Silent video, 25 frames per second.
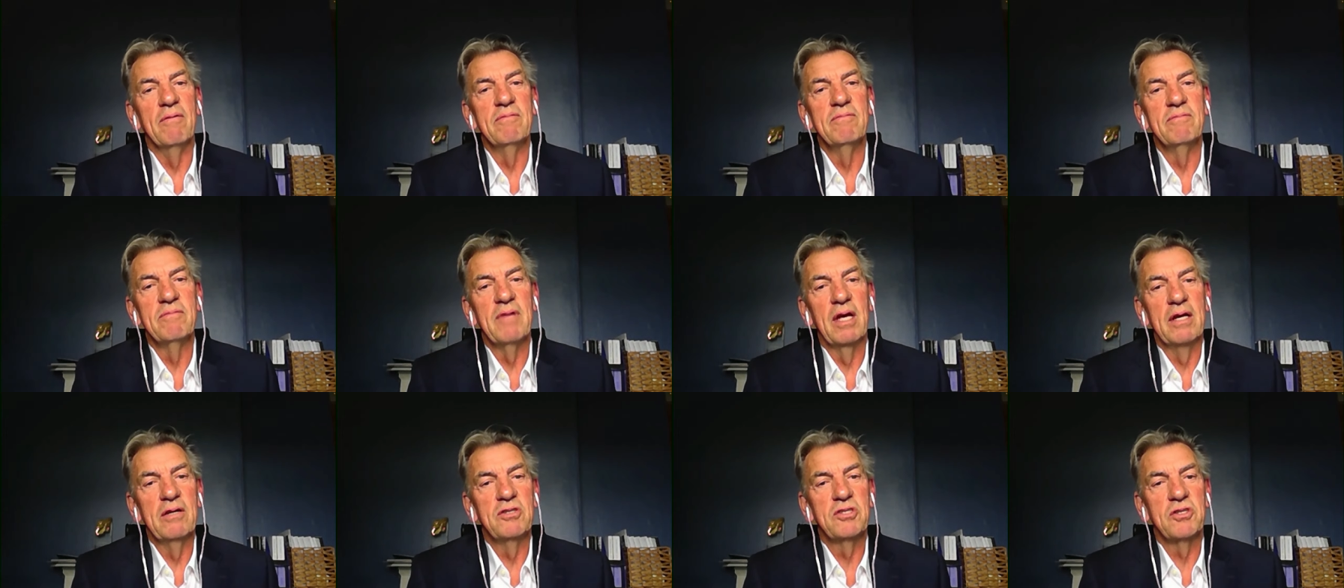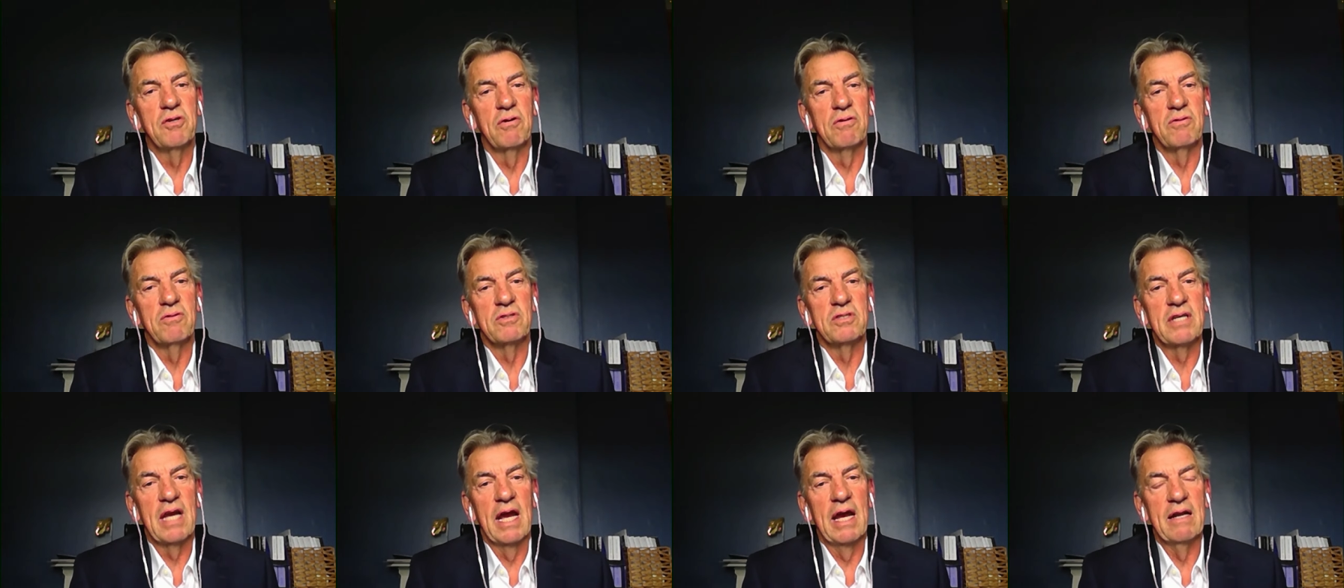They
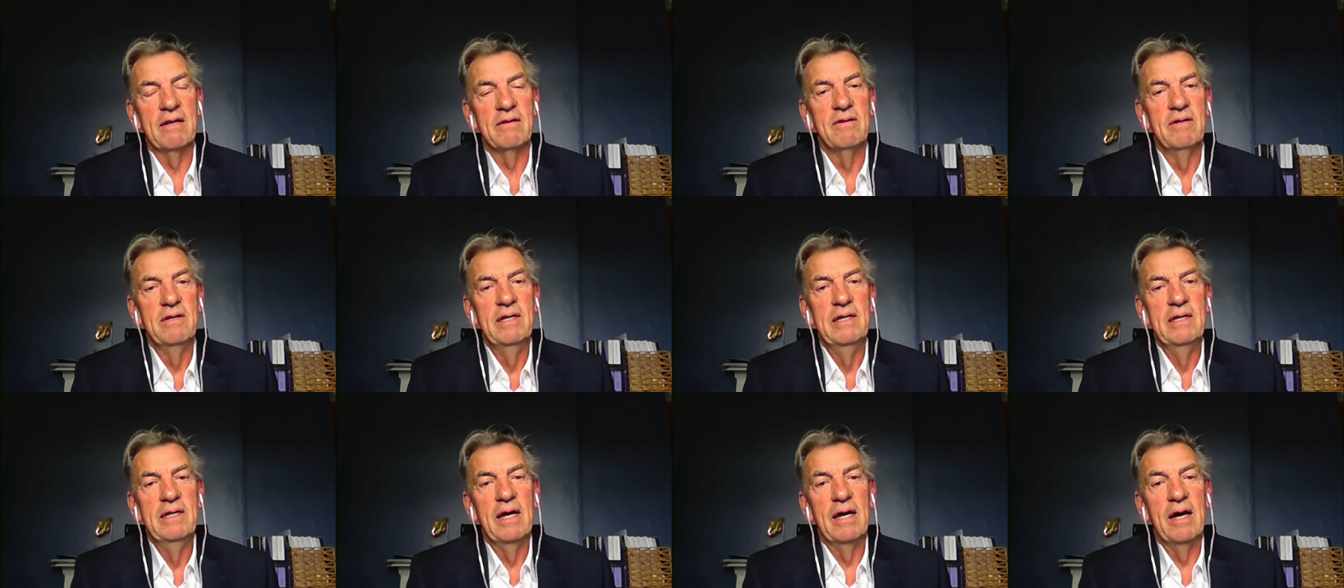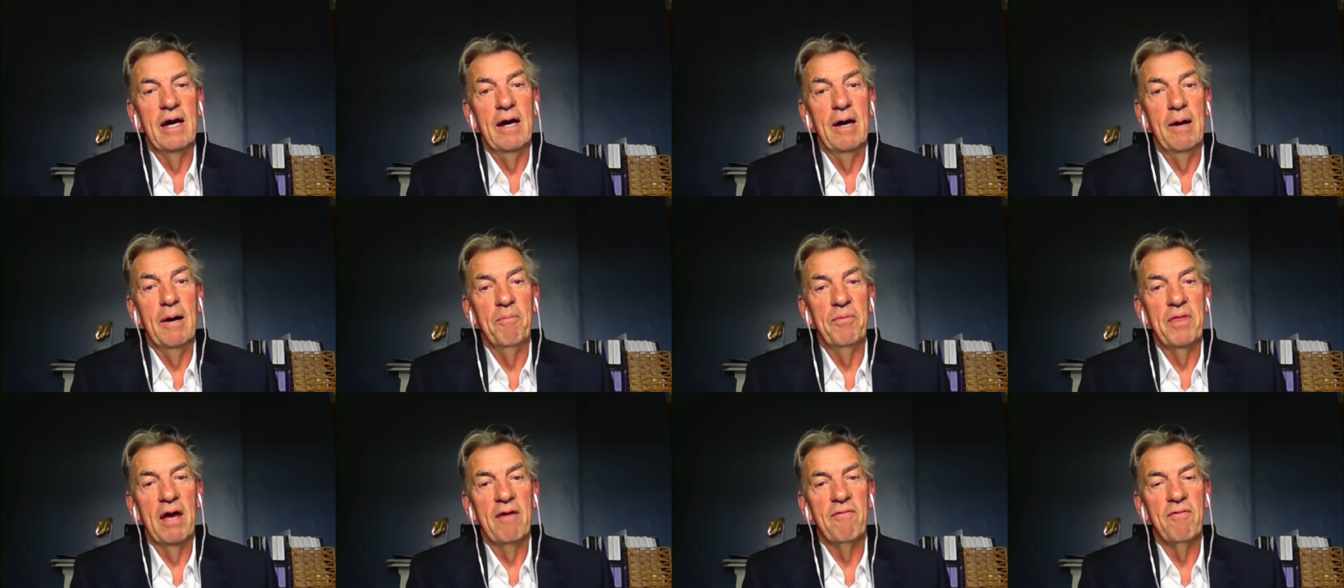struggled to get
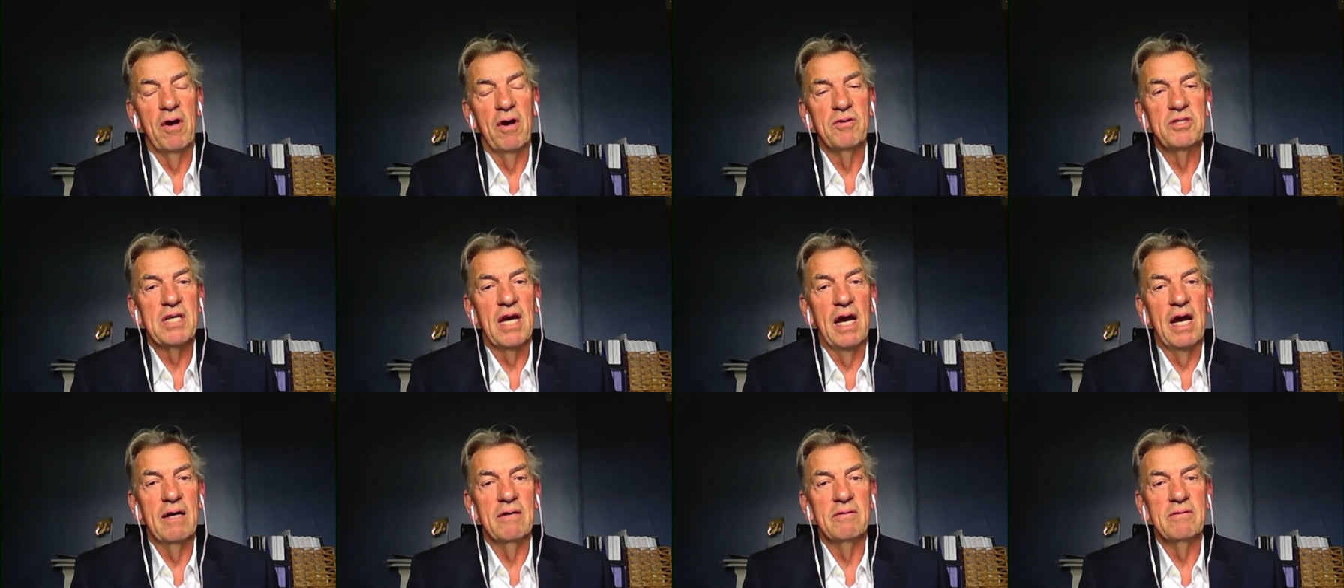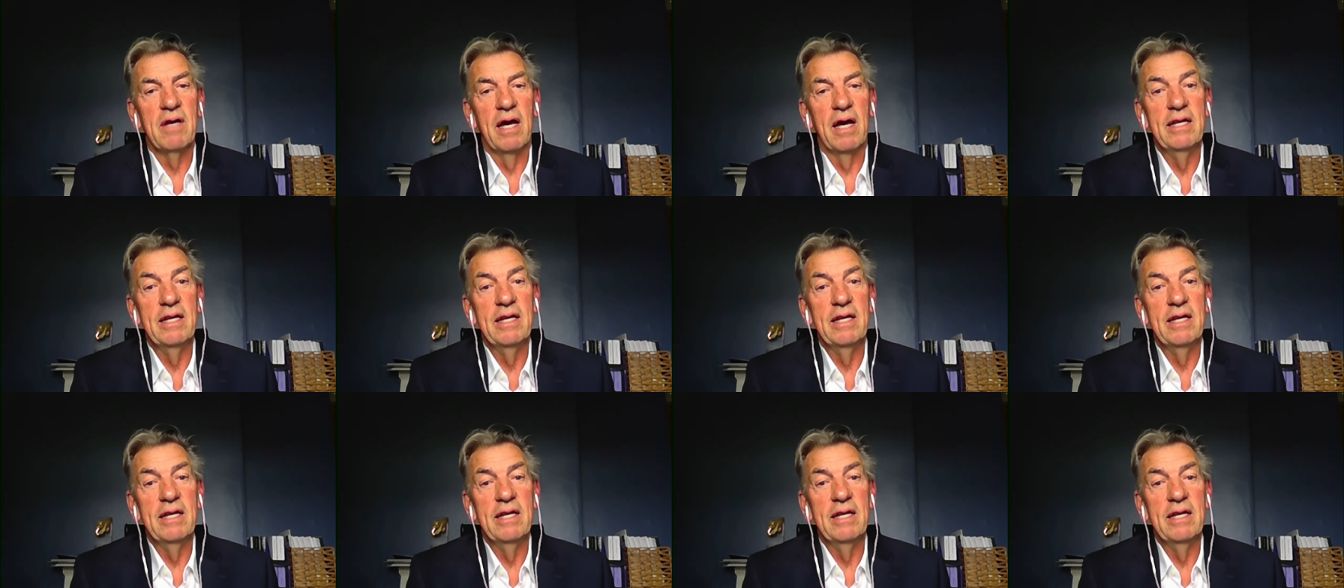um, their vote out,